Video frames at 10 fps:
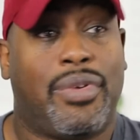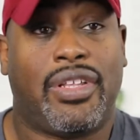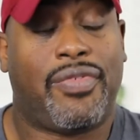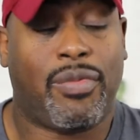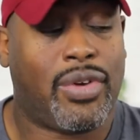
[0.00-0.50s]

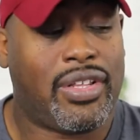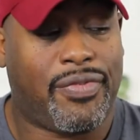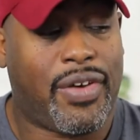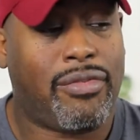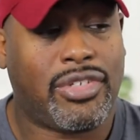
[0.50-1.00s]
But
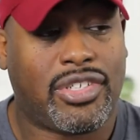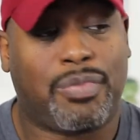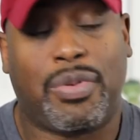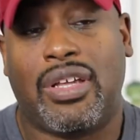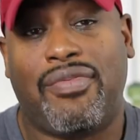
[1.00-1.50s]
if I was
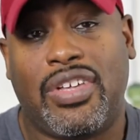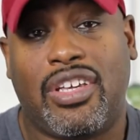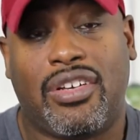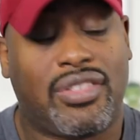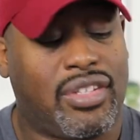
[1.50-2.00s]
just putting up
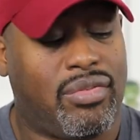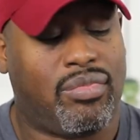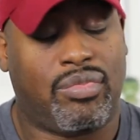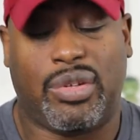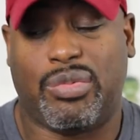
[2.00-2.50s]
videos and
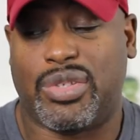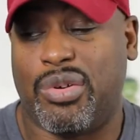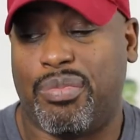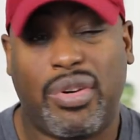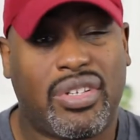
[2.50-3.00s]
there was
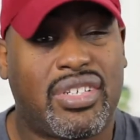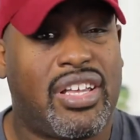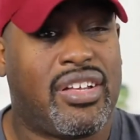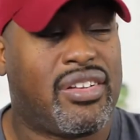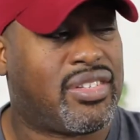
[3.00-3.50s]
no book
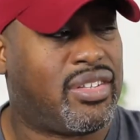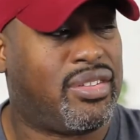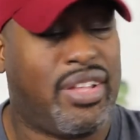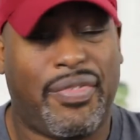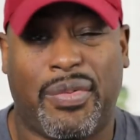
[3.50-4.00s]
sales
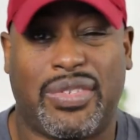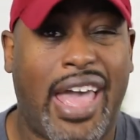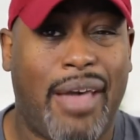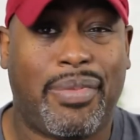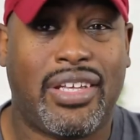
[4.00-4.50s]
and nothing was
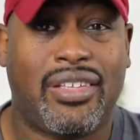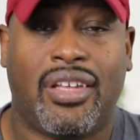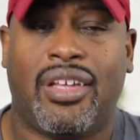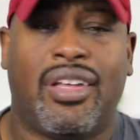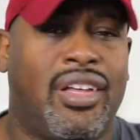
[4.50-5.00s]
happening,
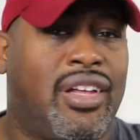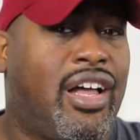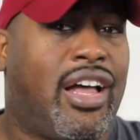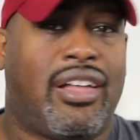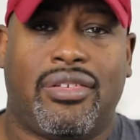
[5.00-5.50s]

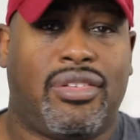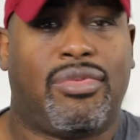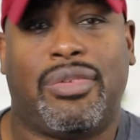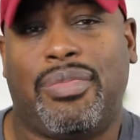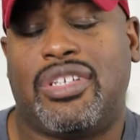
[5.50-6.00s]

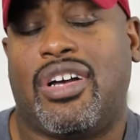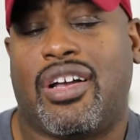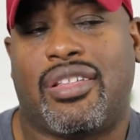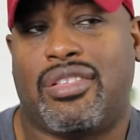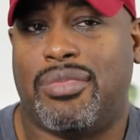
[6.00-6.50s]
you wouldn't be
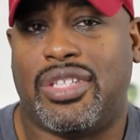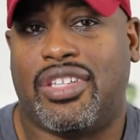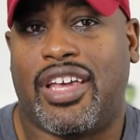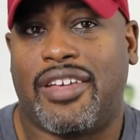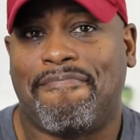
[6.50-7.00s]
talking to me
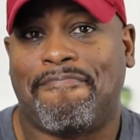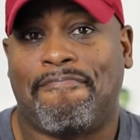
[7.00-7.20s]
today.